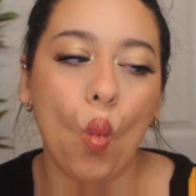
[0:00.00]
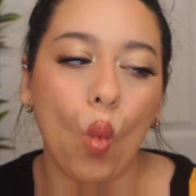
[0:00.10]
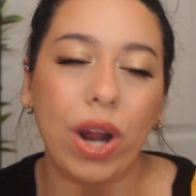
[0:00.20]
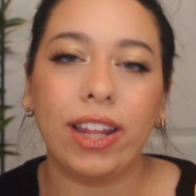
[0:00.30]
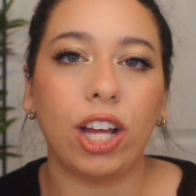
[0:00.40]

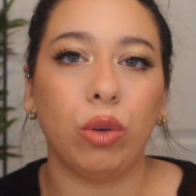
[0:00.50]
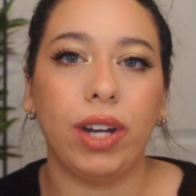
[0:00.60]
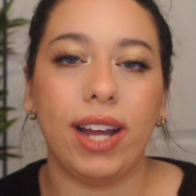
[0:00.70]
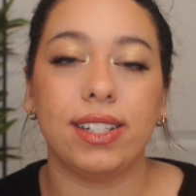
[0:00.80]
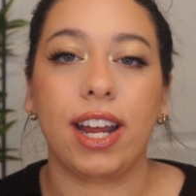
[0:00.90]
in like 3
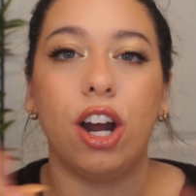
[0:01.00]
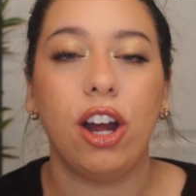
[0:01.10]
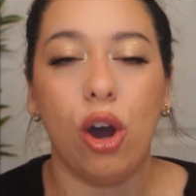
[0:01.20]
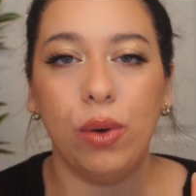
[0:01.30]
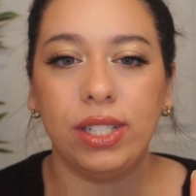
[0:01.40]
days, and I
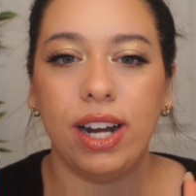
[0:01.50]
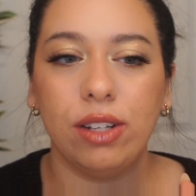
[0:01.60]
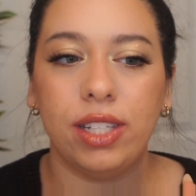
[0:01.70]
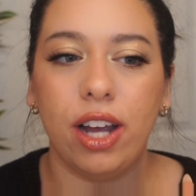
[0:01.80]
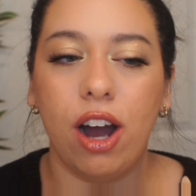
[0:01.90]
always
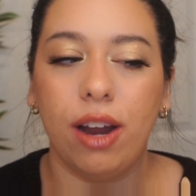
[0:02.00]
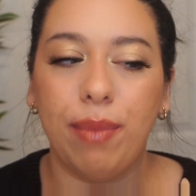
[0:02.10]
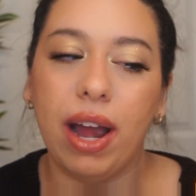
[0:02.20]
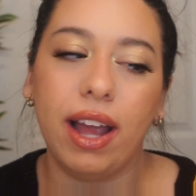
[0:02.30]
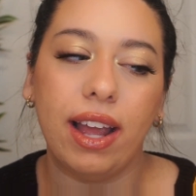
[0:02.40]
announce it on
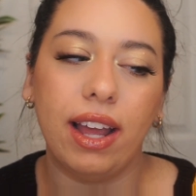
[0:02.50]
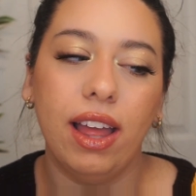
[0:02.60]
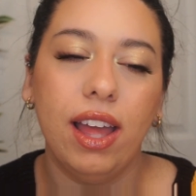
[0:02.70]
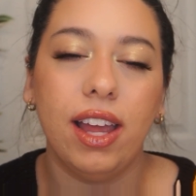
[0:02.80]
my